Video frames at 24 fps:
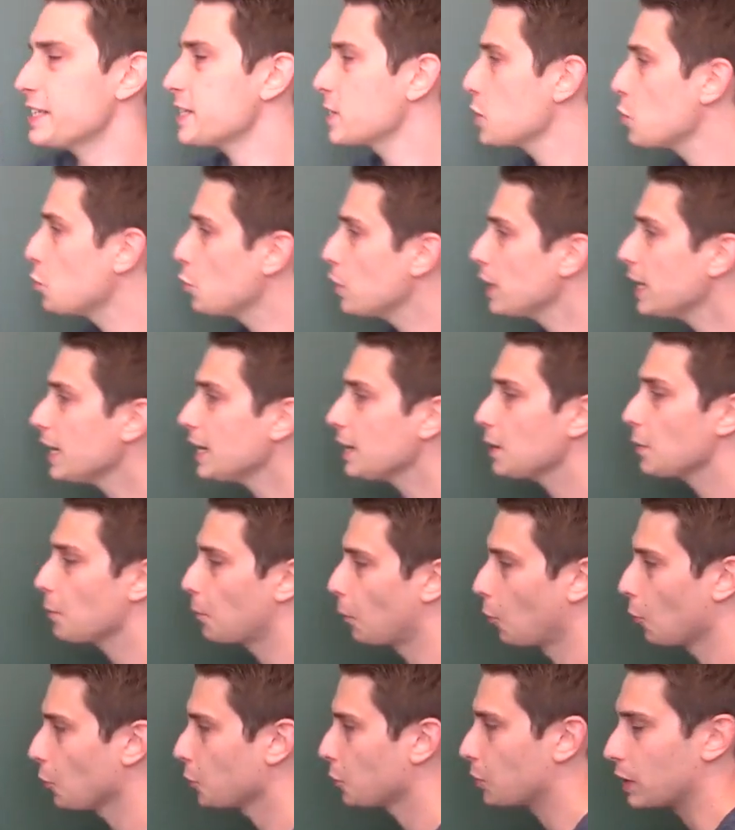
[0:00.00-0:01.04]
That's a really
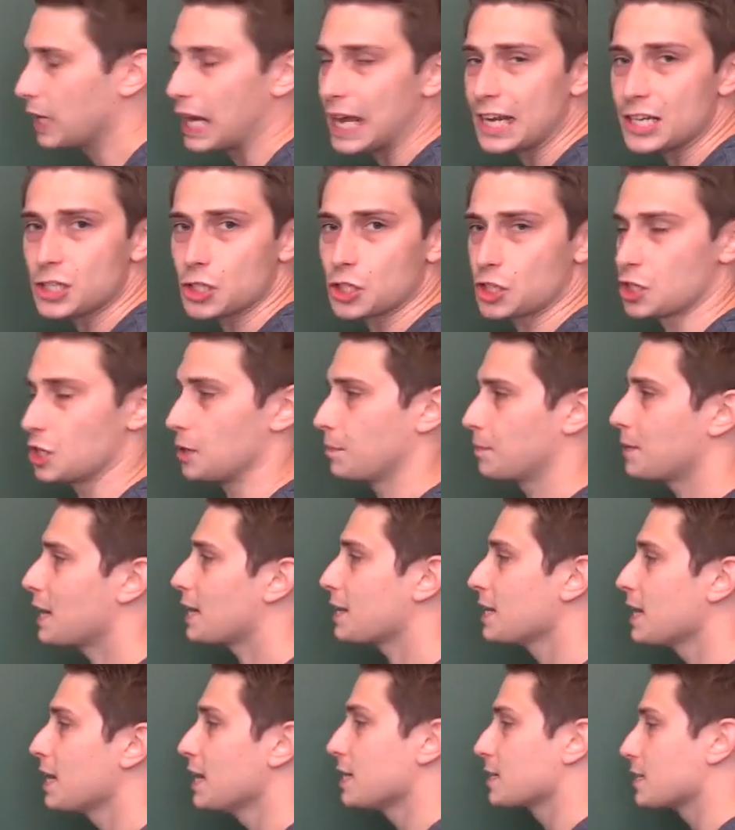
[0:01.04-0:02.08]
important relationship
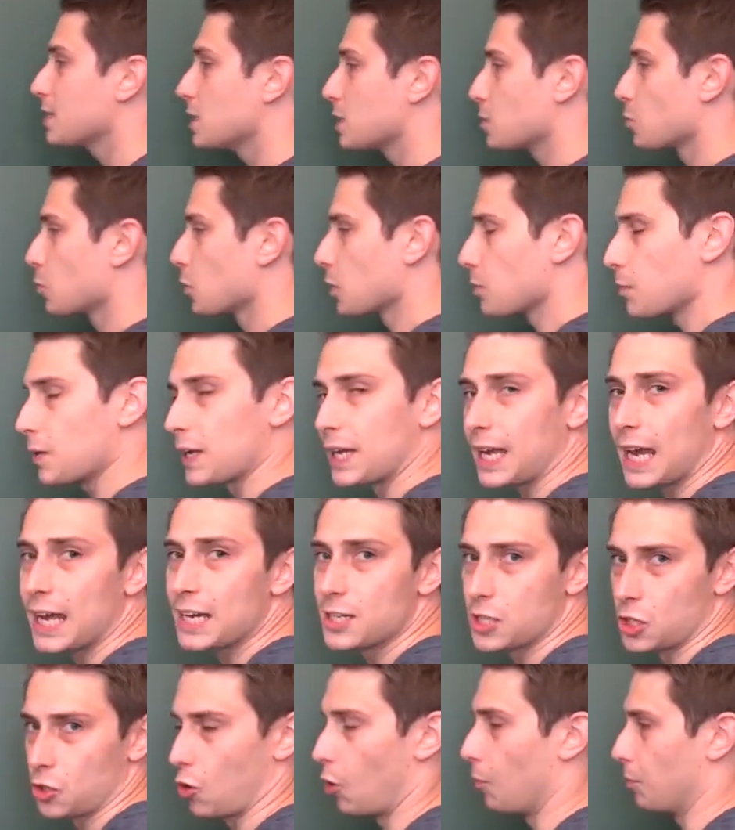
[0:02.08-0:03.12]
that since
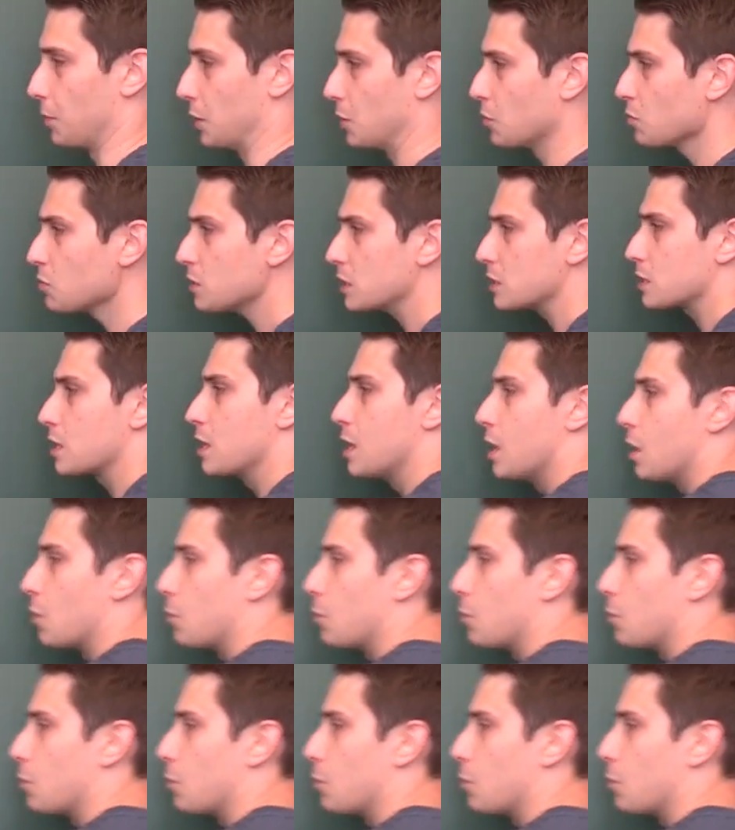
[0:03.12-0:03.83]
multiplication commutes,